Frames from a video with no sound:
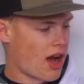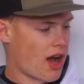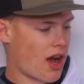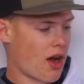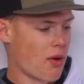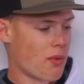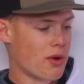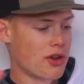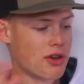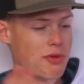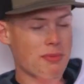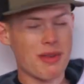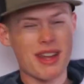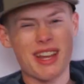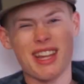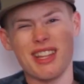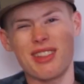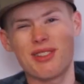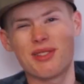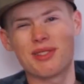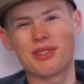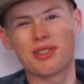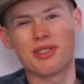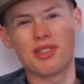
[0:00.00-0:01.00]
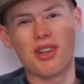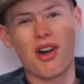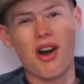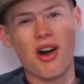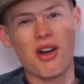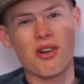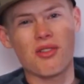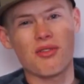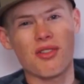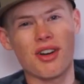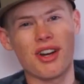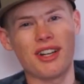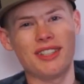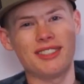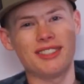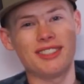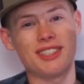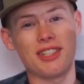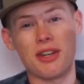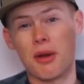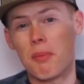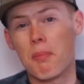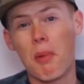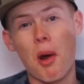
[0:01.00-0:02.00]
when you're making those long runs.
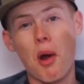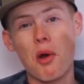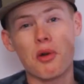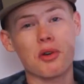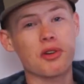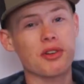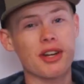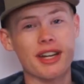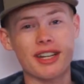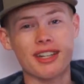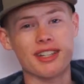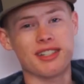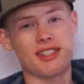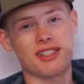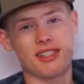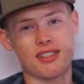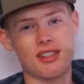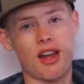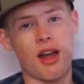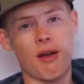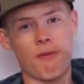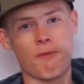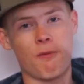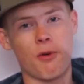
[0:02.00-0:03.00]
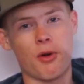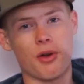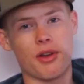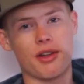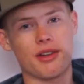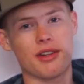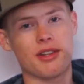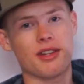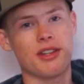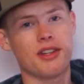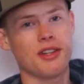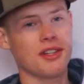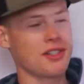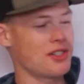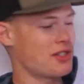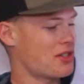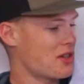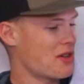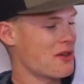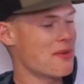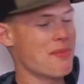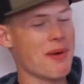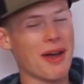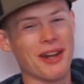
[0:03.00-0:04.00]
Your boater ain't gonna stop for you, so
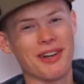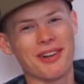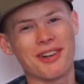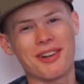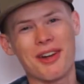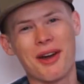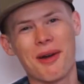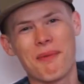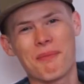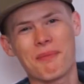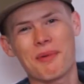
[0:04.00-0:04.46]
you better come